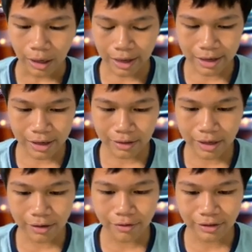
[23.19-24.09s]
And
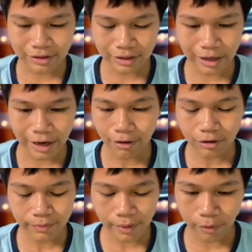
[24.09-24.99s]
yeah, you can see the
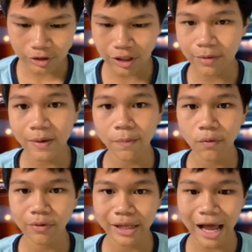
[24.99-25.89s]
arrows, but mostly people
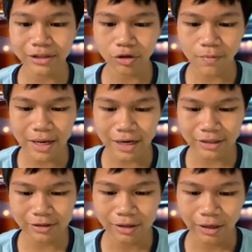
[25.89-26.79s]
will castle because